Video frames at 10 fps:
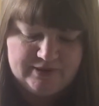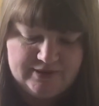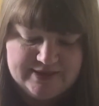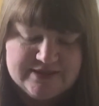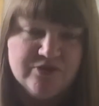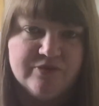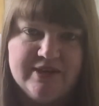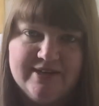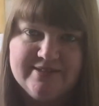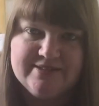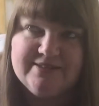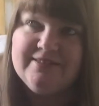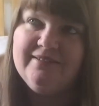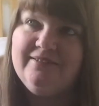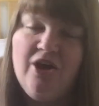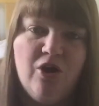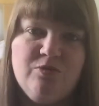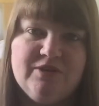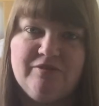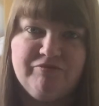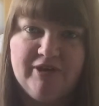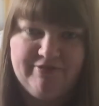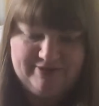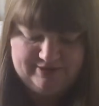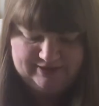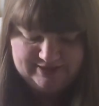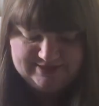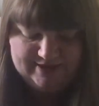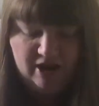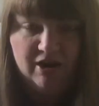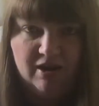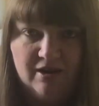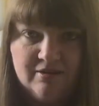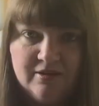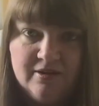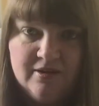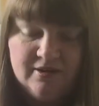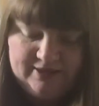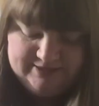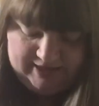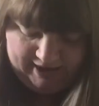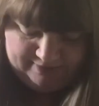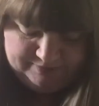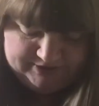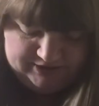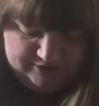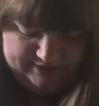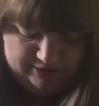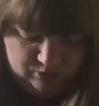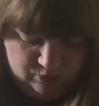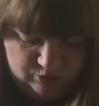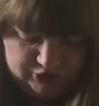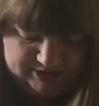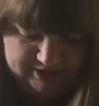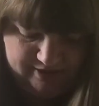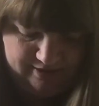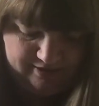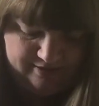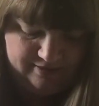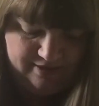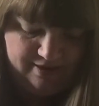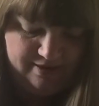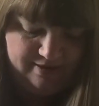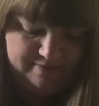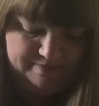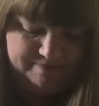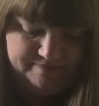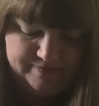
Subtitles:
It's not that the holes aren't right or anything like that, it's the colour. It's absolutely gorgeous colour. But